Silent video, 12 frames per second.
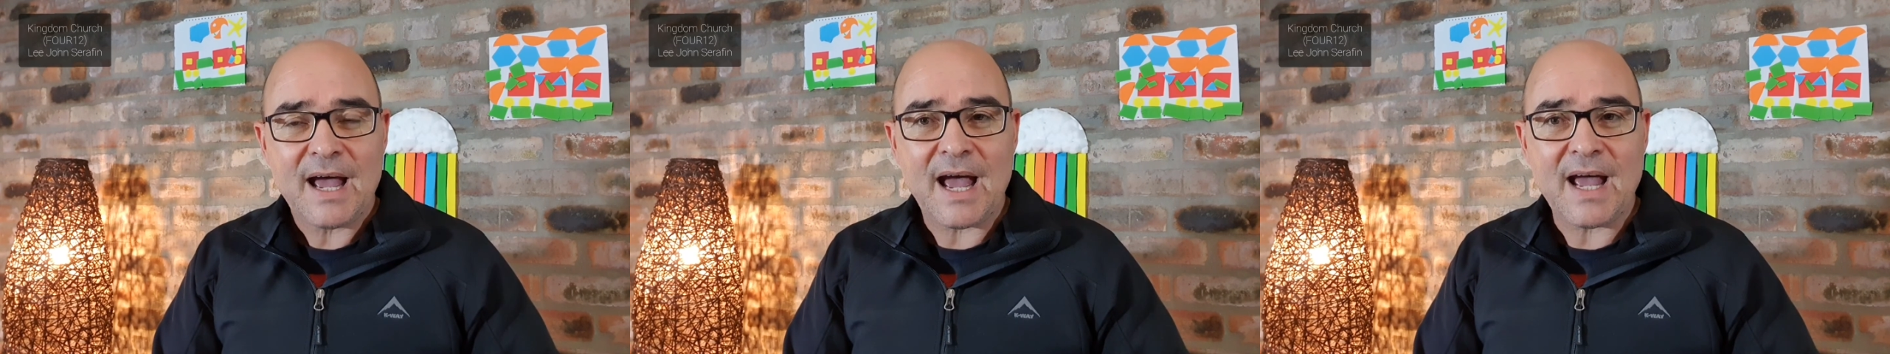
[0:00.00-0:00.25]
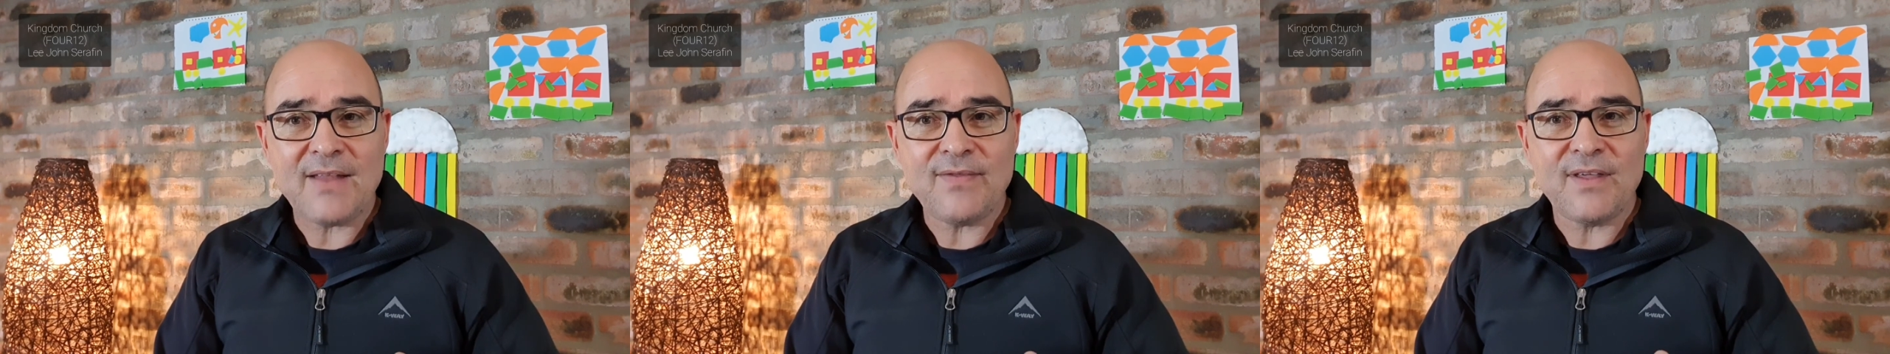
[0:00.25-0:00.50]

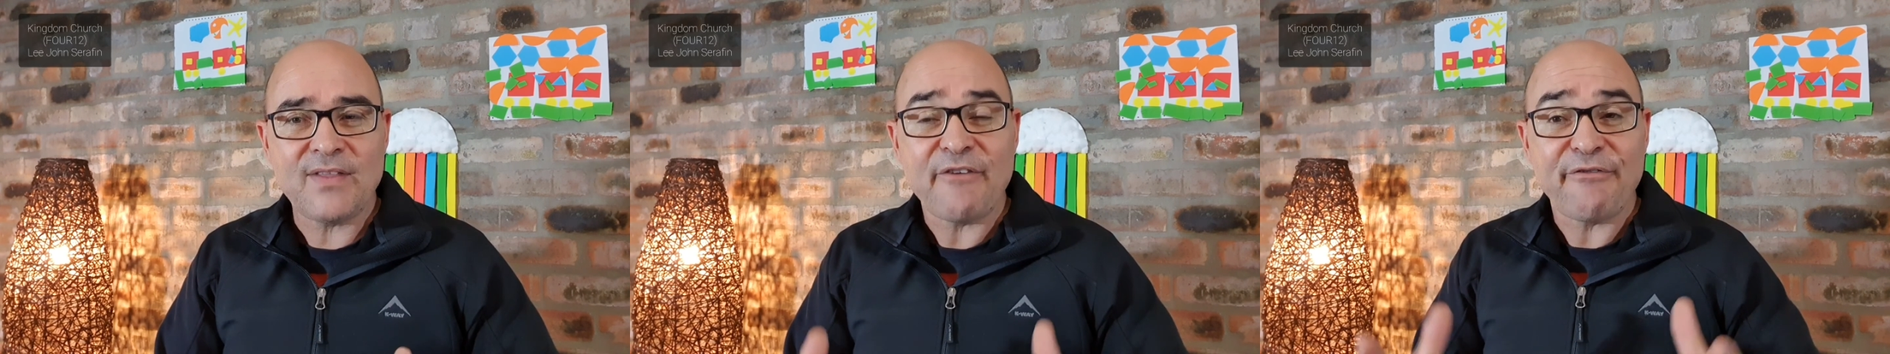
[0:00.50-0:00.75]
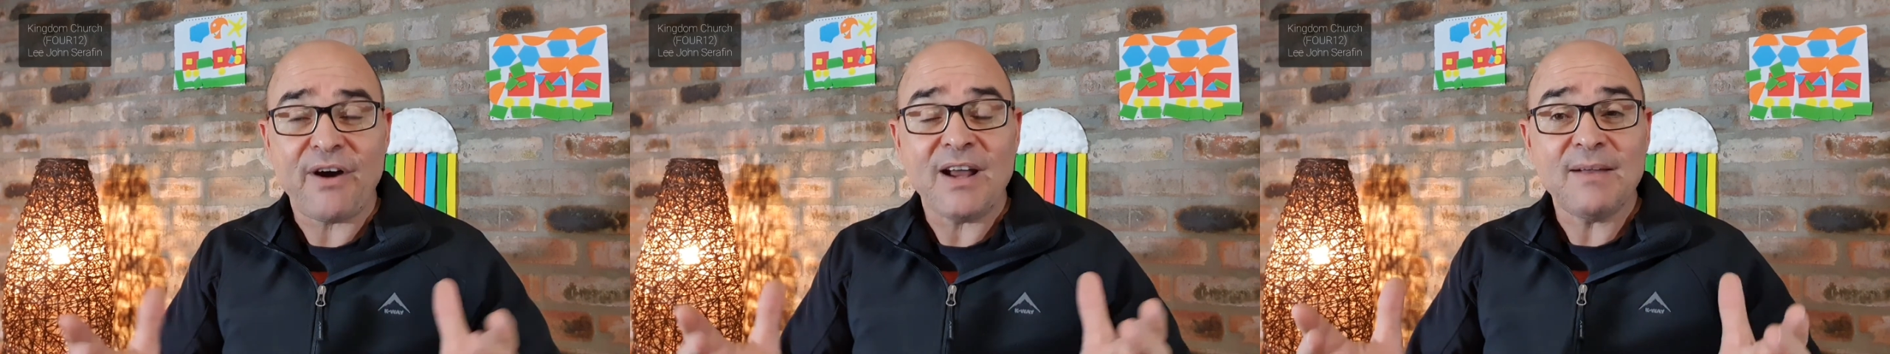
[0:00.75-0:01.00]
And they
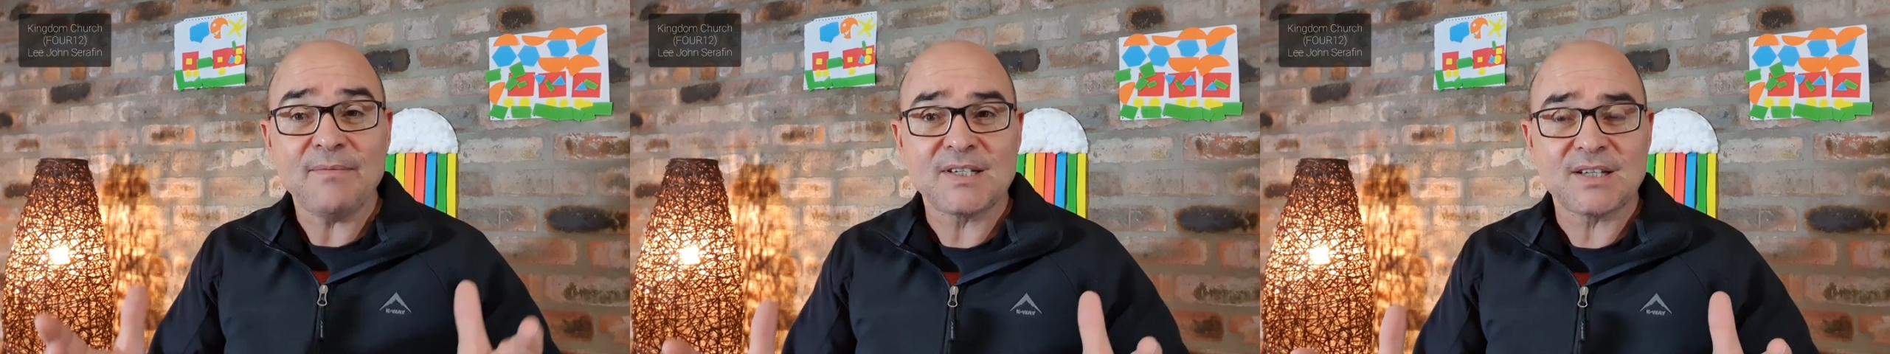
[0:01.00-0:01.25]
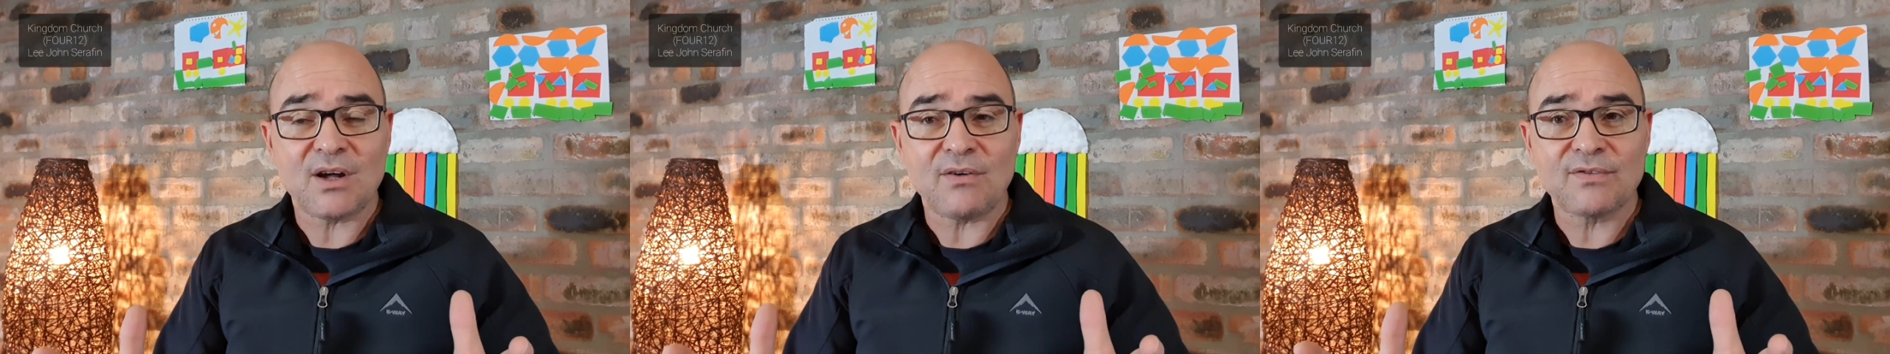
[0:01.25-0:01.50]
find
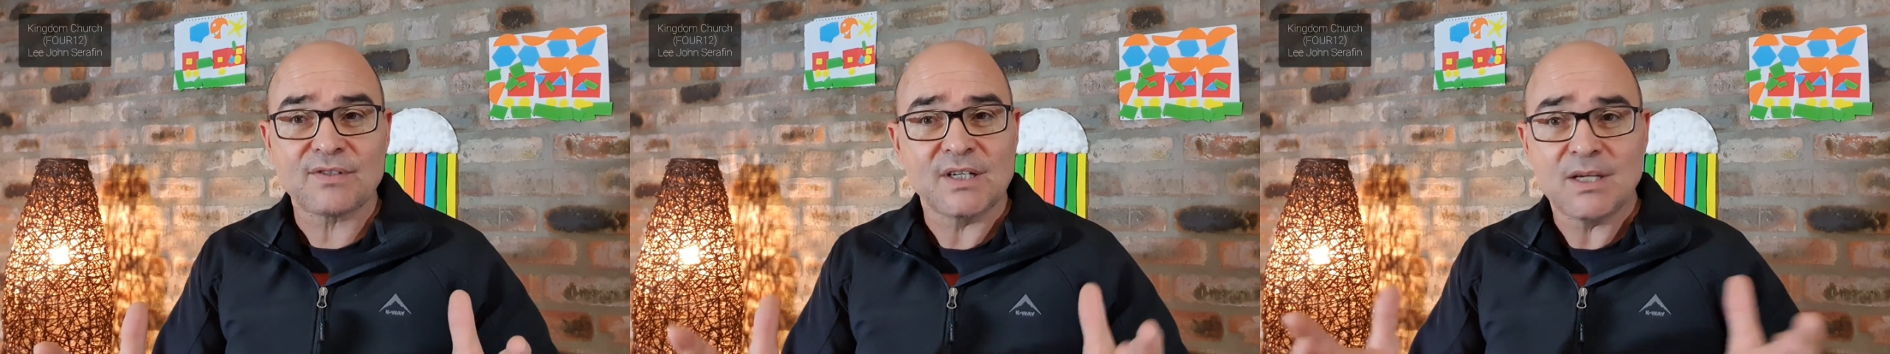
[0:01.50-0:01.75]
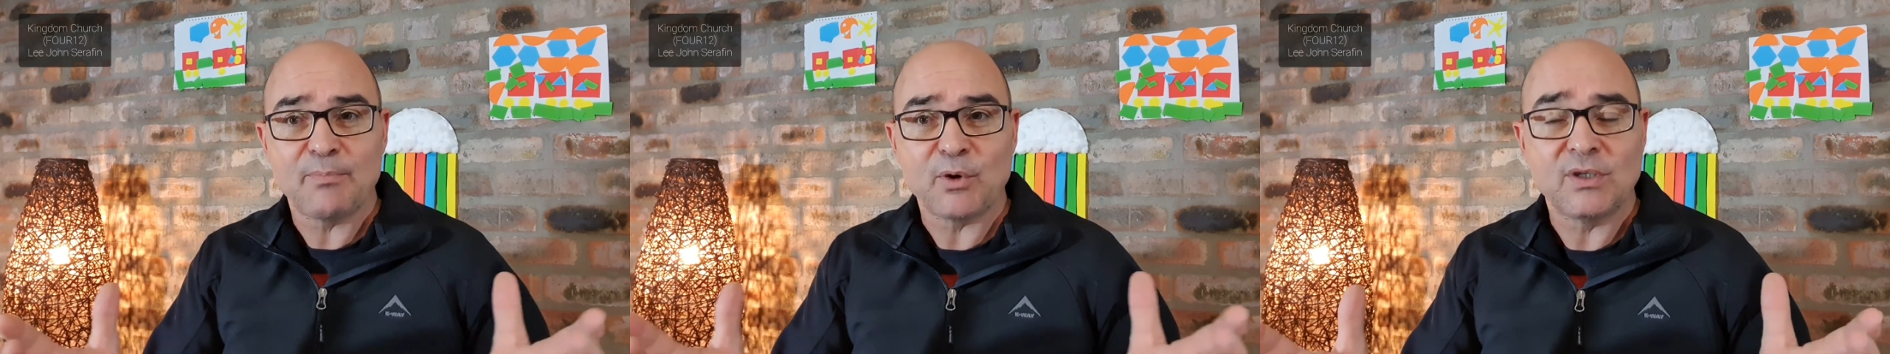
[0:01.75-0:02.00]
themselves
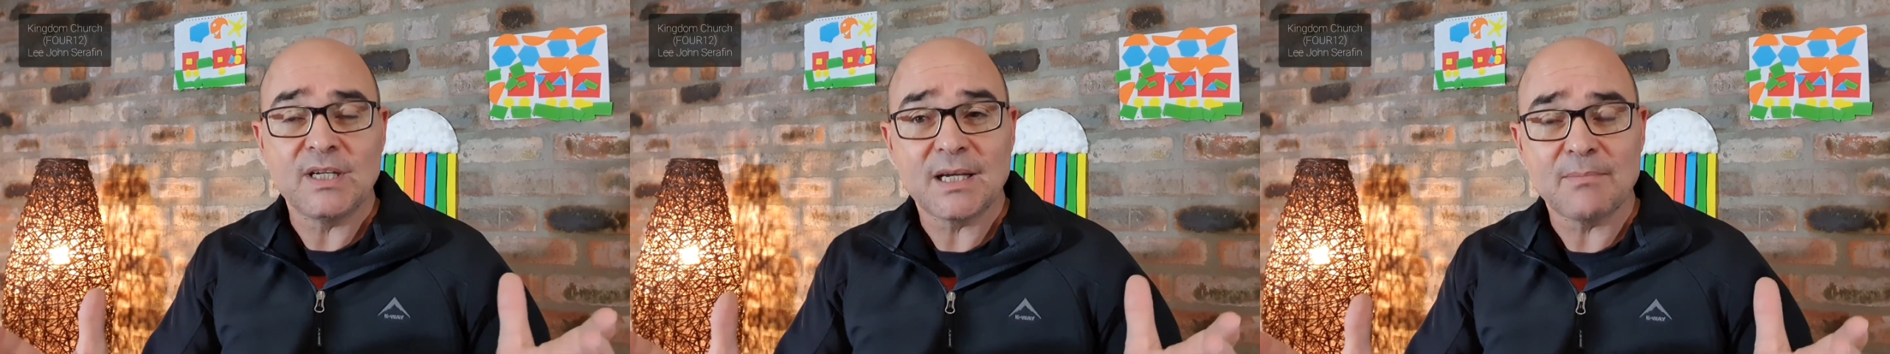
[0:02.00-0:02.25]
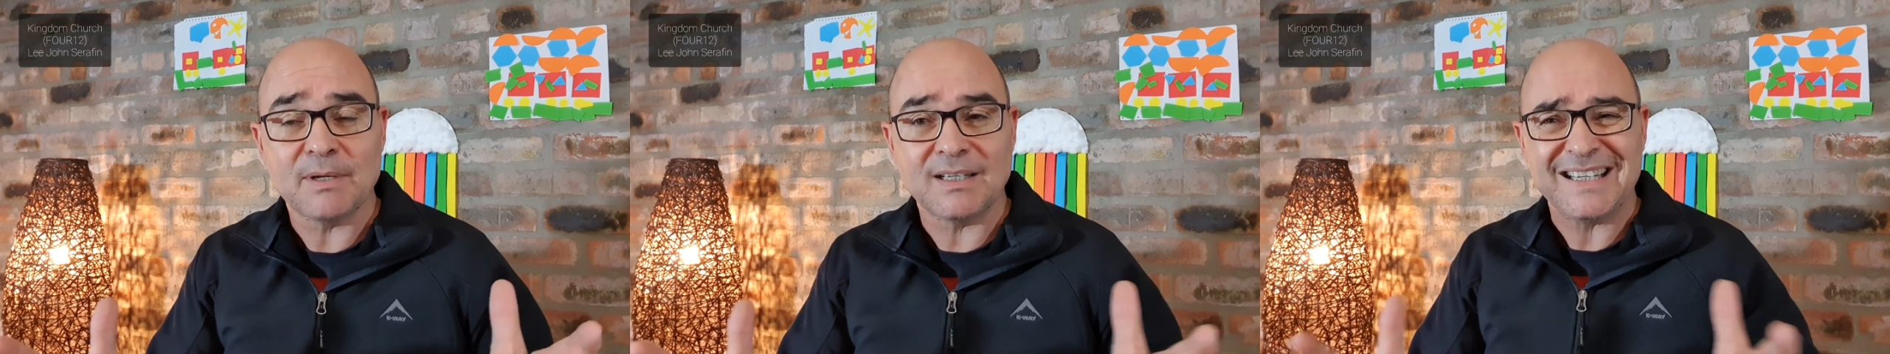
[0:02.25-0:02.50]
in a
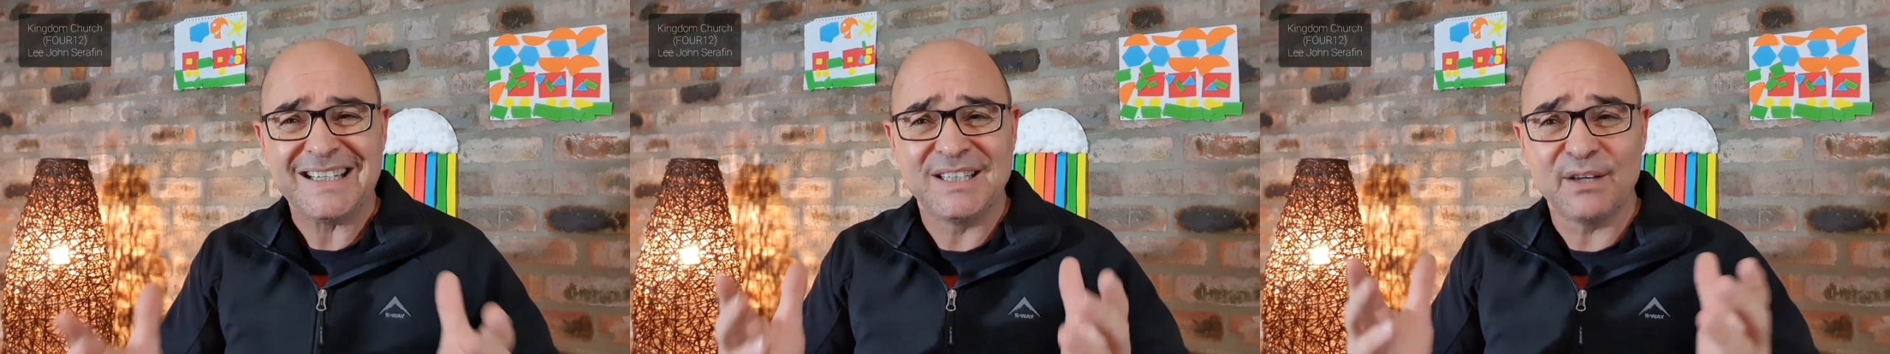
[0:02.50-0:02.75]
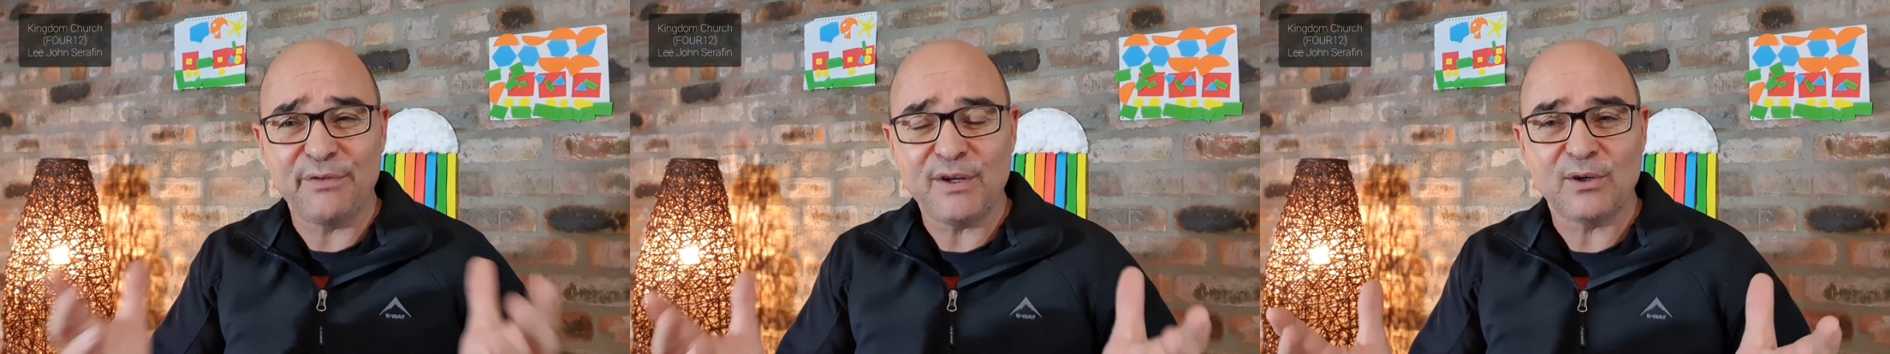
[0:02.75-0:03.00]
predicament, in
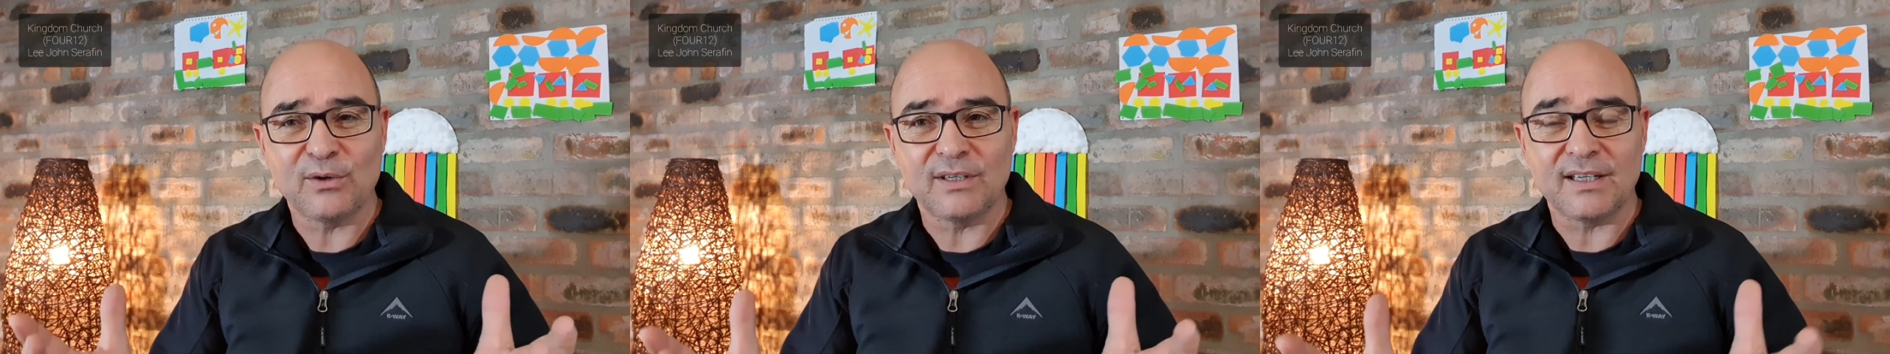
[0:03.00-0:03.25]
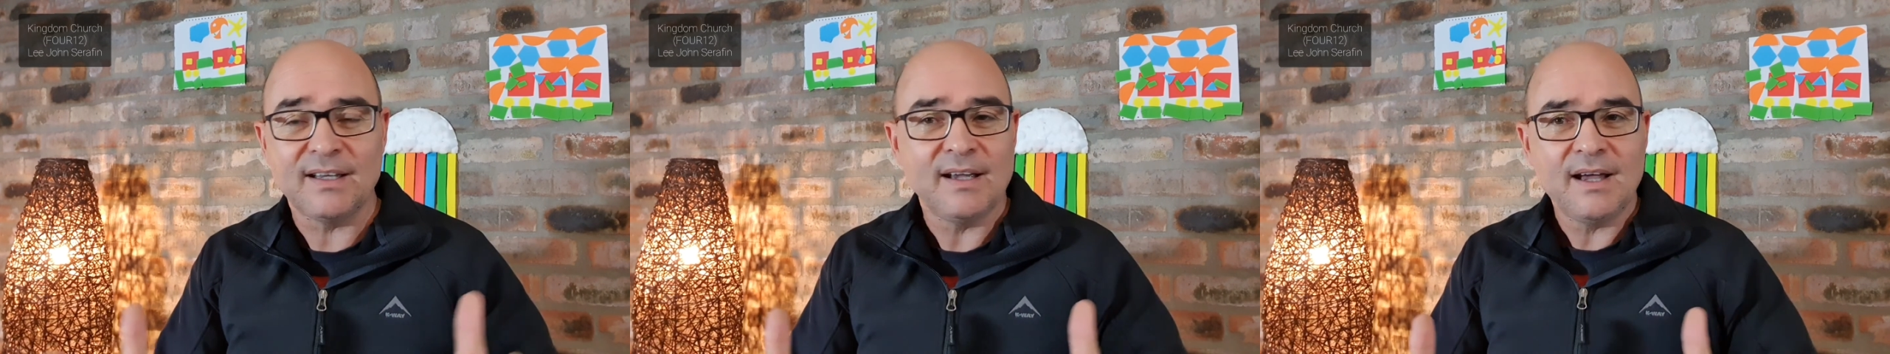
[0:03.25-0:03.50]

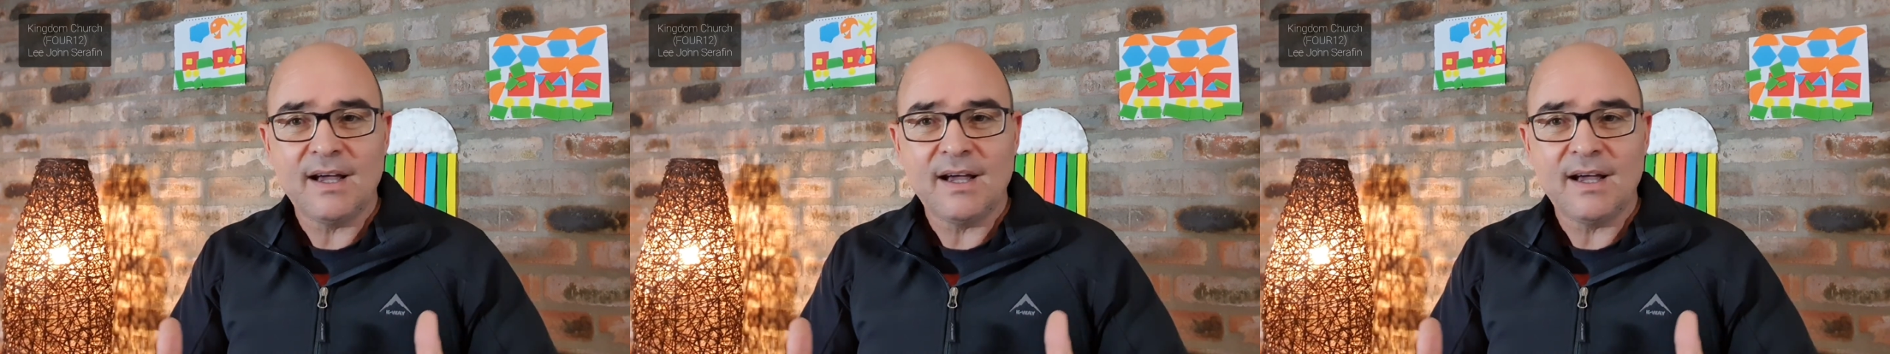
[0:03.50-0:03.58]
difficulty.